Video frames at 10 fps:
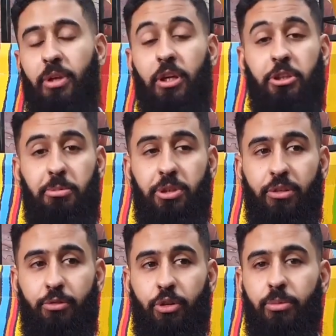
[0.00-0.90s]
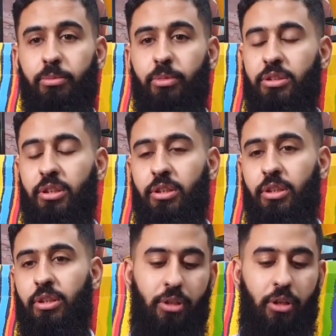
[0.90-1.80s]
Egyptian from a
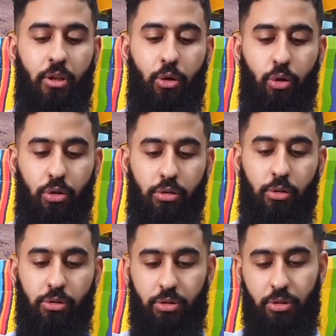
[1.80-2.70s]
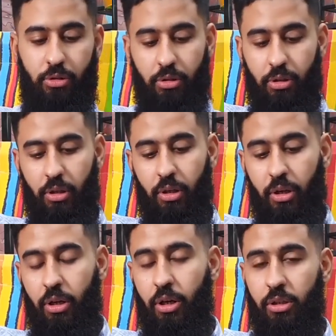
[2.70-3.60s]
city called Luxor.
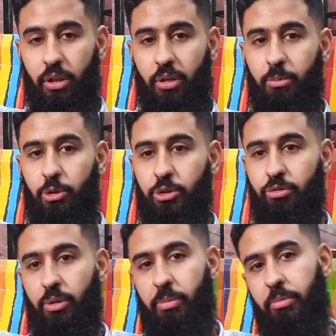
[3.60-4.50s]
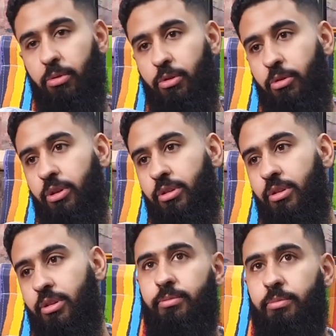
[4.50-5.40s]
I think most of the people know it,
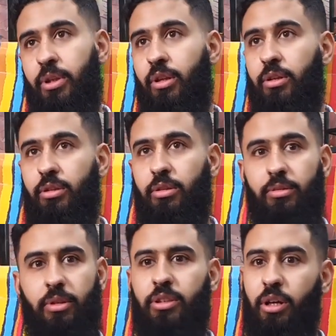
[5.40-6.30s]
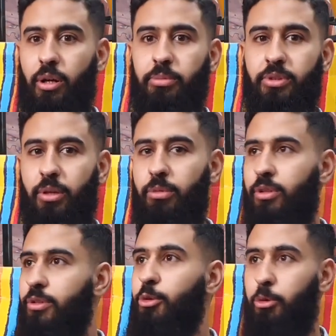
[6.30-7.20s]
but not Arabs. I mean,
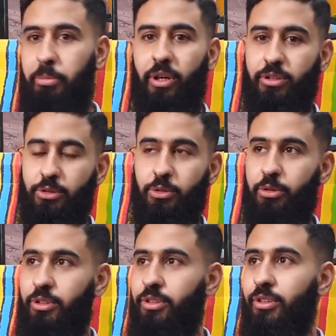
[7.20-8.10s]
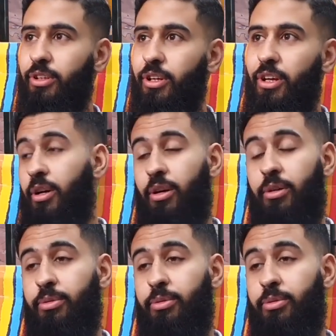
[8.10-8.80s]
Europeans know it.